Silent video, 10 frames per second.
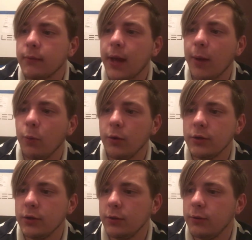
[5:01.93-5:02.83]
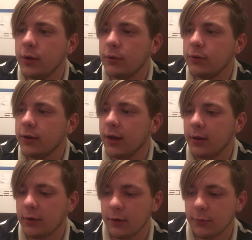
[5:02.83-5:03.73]
I wood glued those
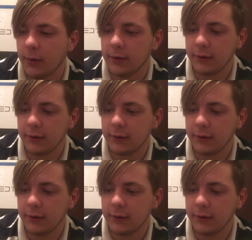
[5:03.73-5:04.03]
together as well